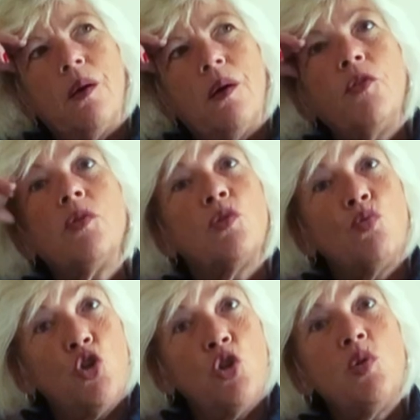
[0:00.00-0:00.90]
I've got till
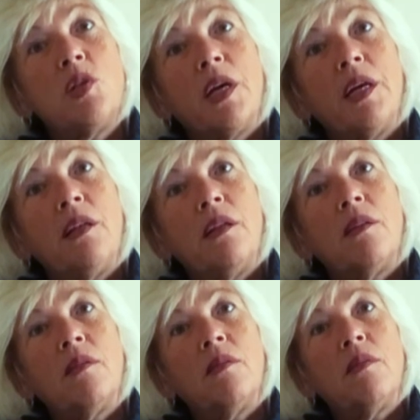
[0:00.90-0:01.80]
Tuesday,
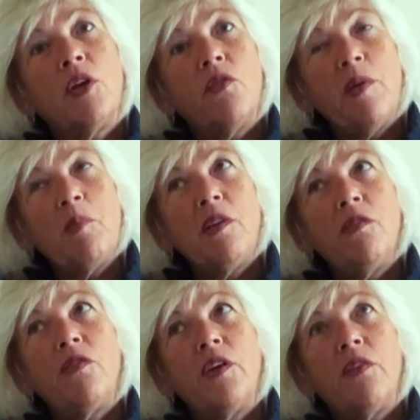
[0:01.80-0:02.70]
November the
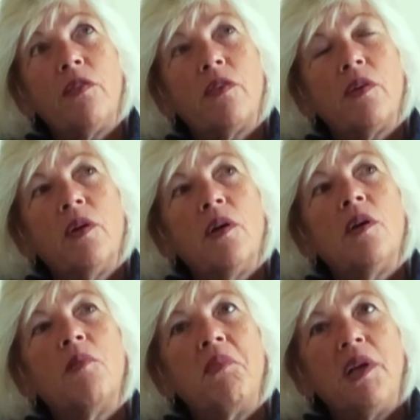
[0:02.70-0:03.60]
5th,
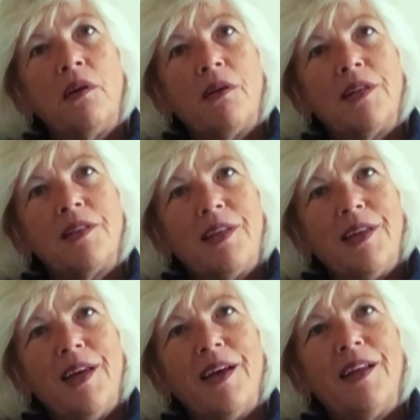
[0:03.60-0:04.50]
midnight, to
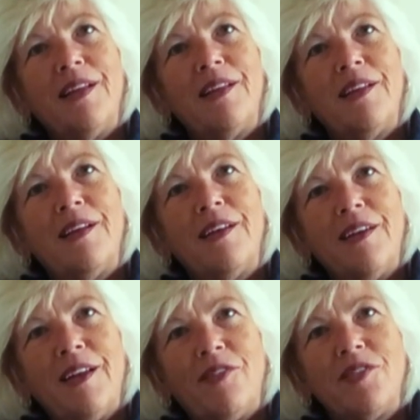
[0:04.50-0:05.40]
get
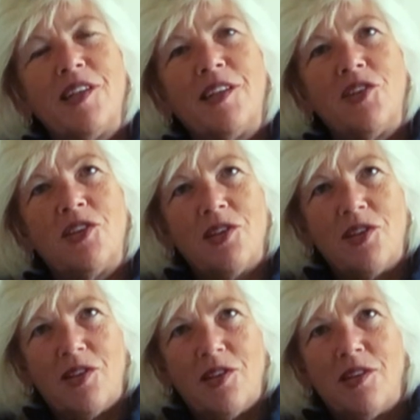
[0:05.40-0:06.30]
enough
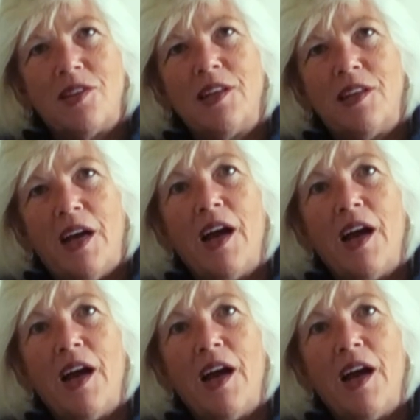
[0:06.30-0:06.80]
signatures to get